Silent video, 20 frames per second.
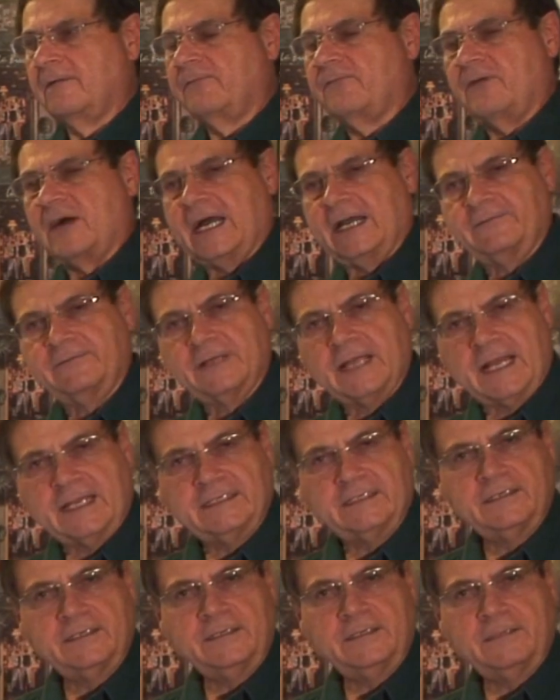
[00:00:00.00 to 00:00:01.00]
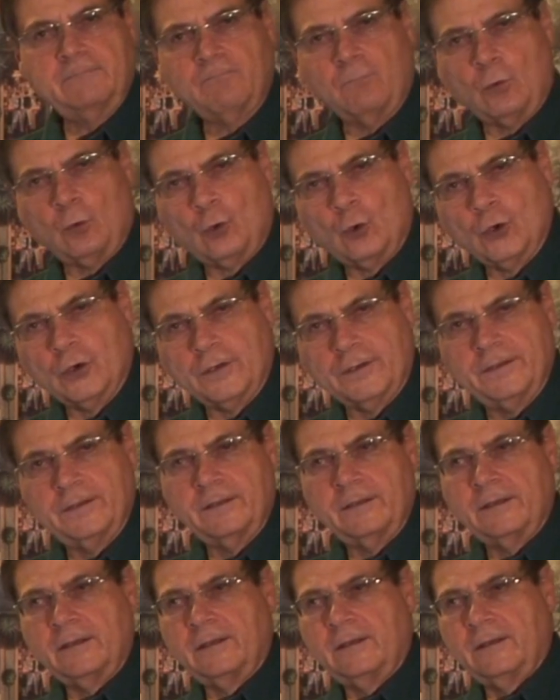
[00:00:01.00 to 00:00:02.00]
Z590 board
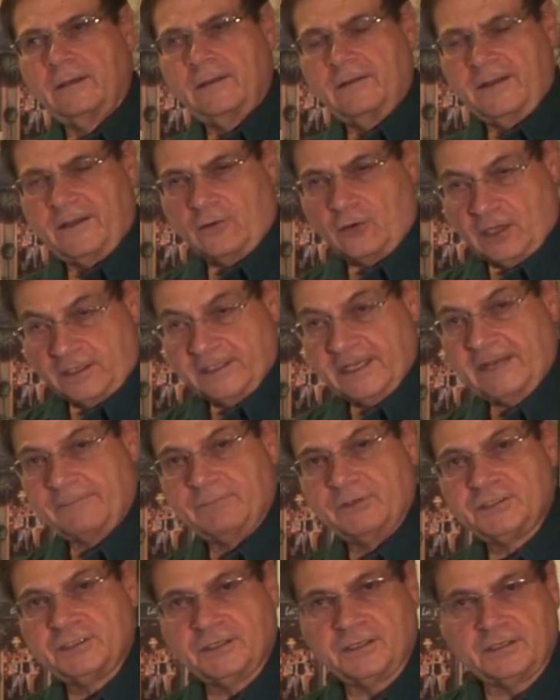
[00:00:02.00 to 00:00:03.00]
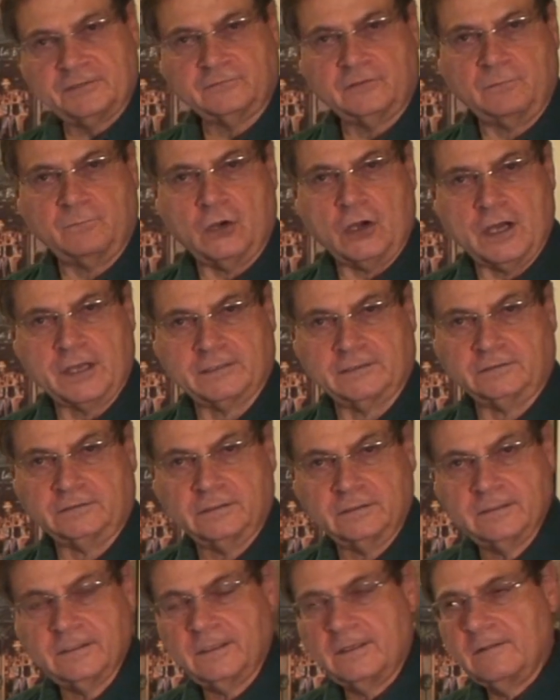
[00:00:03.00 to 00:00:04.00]
on that particular model.
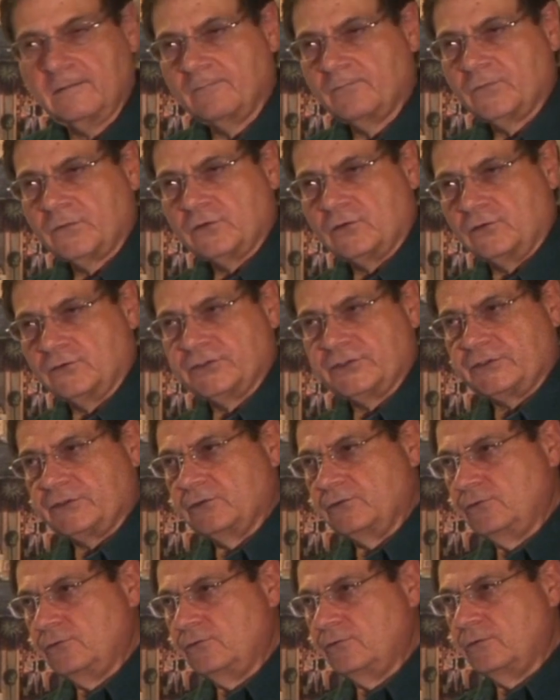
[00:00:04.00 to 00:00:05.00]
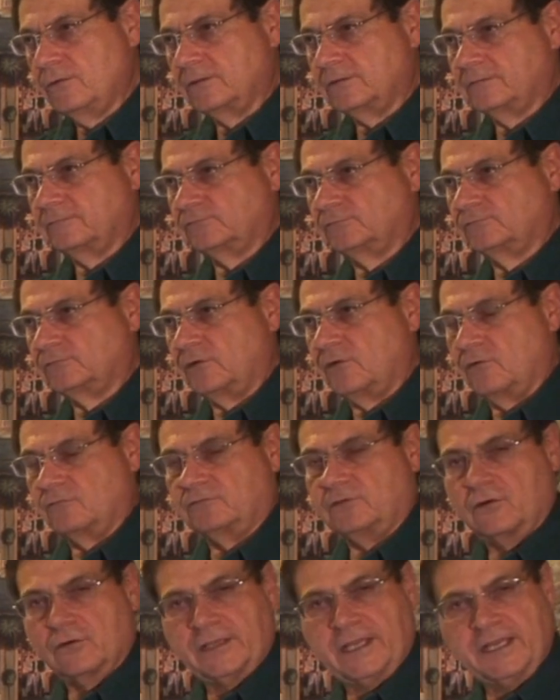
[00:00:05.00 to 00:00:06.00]
Those 2
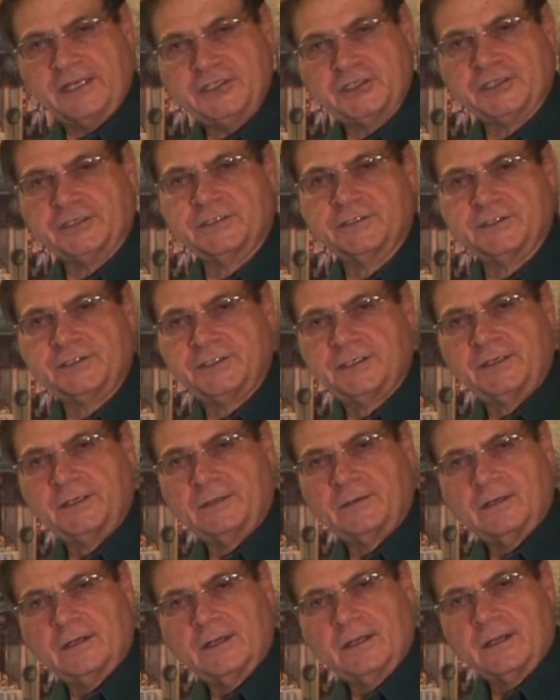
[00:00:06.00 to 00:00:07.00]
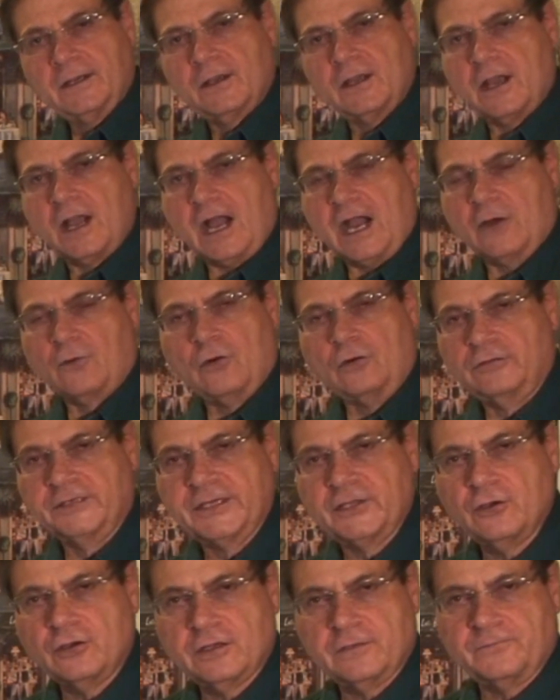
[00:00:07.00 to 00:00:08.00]
locations are only
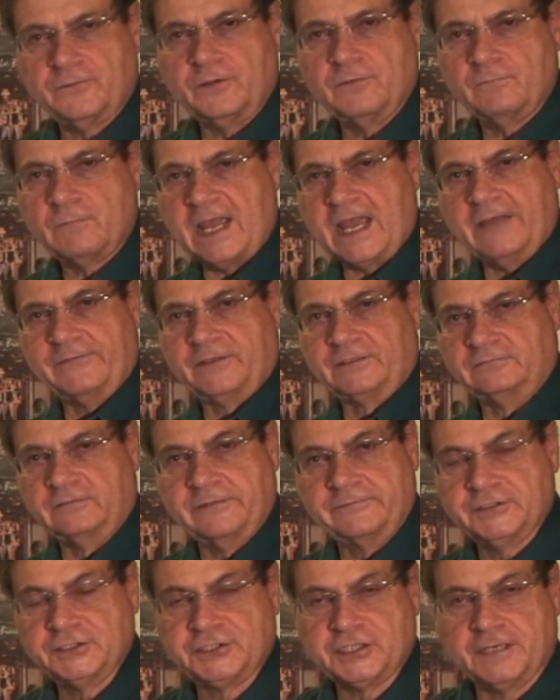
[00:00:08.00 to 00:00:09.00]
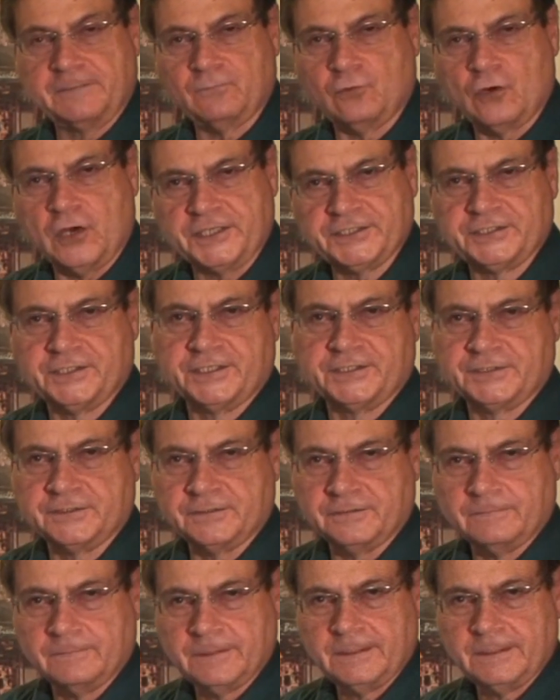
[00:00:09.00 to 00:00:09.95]
good if you have an 11th gen processor.